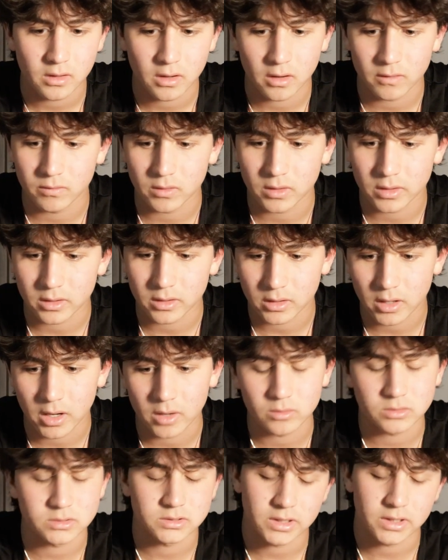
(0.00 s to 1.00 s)
Of what I
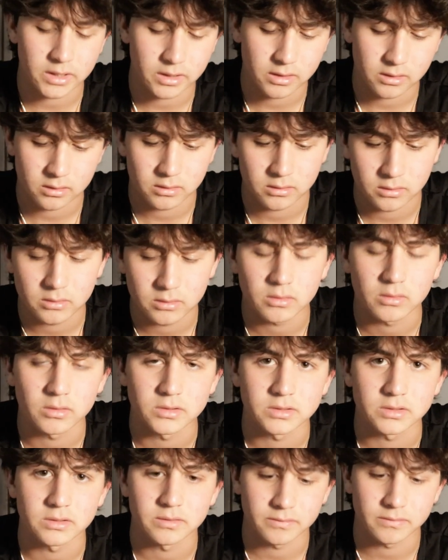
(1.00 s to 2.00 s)
will say
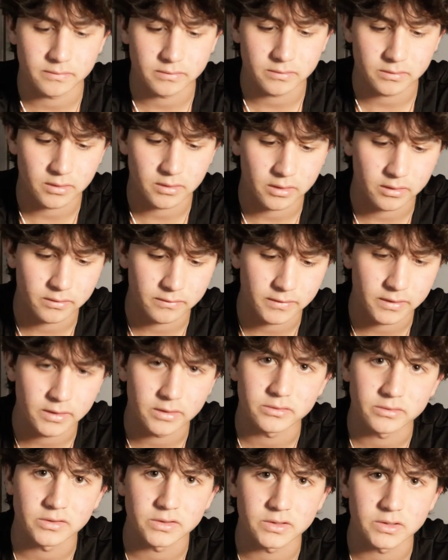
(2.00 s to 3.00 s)
towards the other
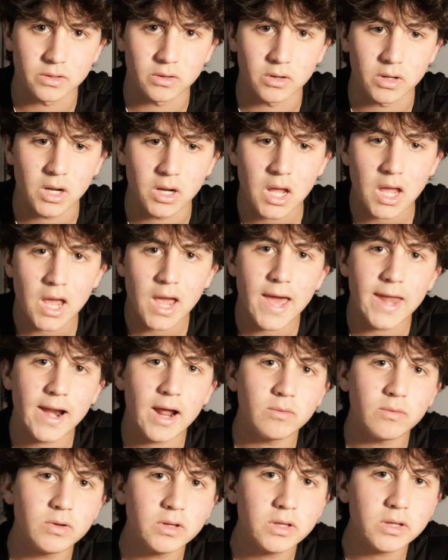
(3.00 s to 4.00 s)
videos and so on. And
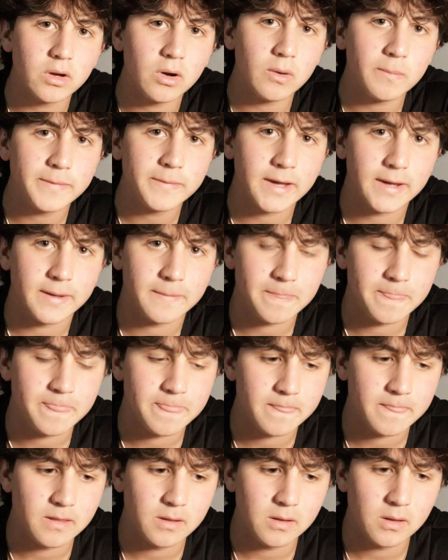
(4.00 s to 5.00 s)
I really hope that
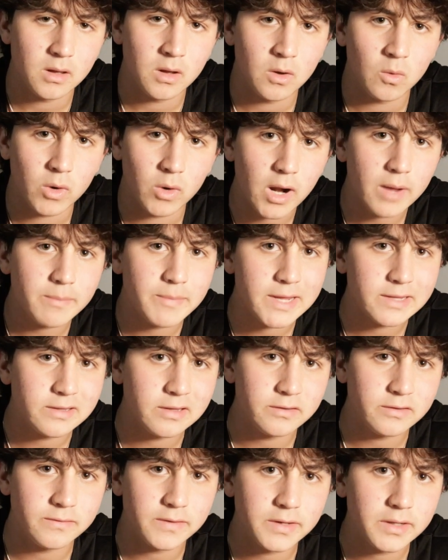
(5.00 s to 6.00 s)
when I make
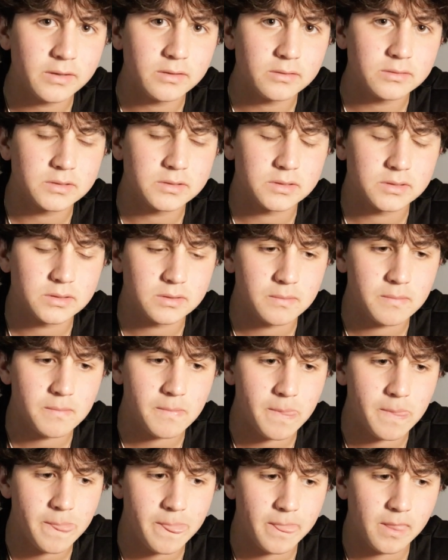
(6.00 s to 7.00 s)
these videos,
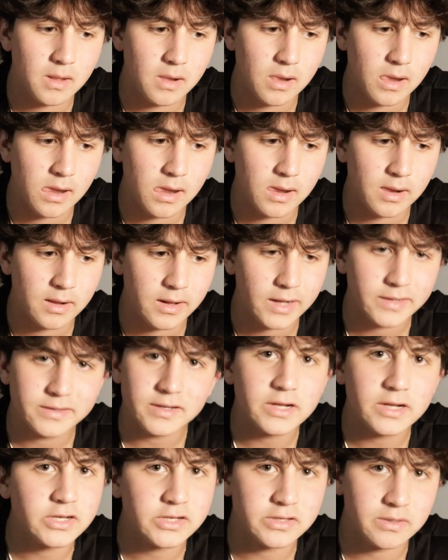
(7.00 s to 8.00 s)
it's
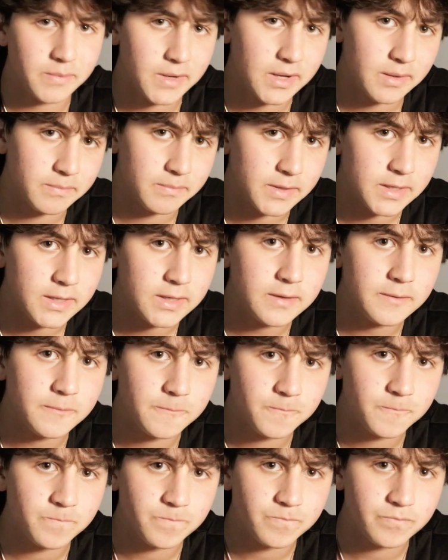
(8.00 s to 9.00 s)
not just about
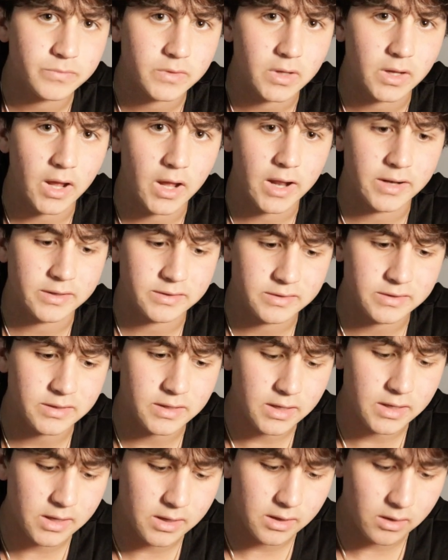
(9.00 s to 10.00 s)
me and
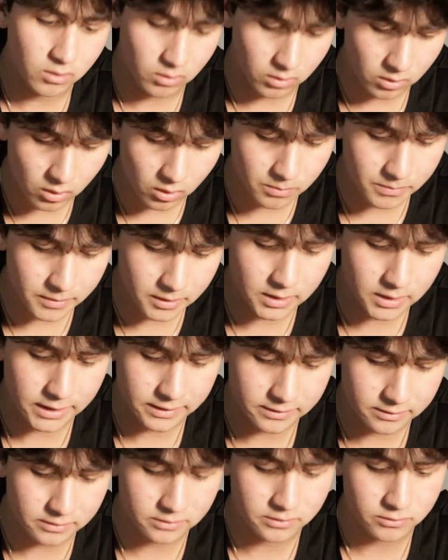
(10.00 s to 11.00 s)
seeing or hoping
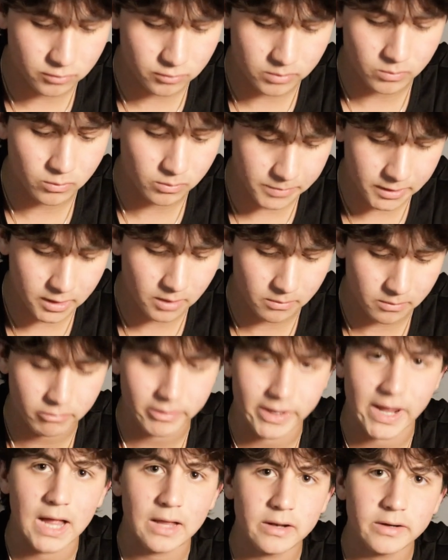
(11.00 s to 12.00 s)
like this dream will become a
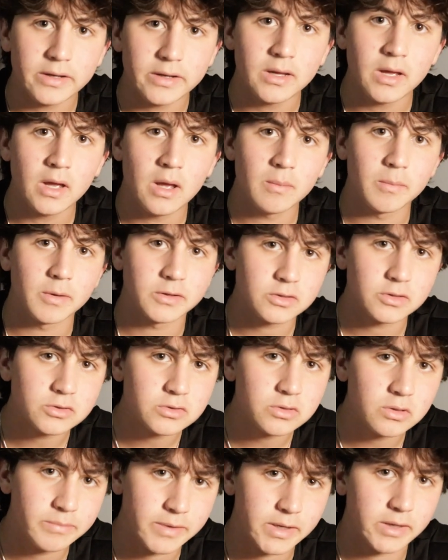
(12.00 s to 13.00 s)
reality, but it's
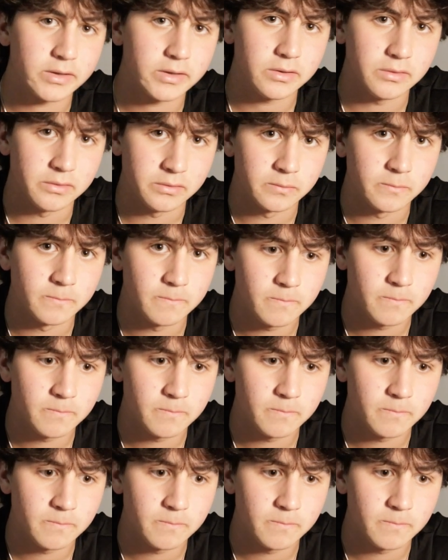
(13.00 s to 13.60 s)
also about you.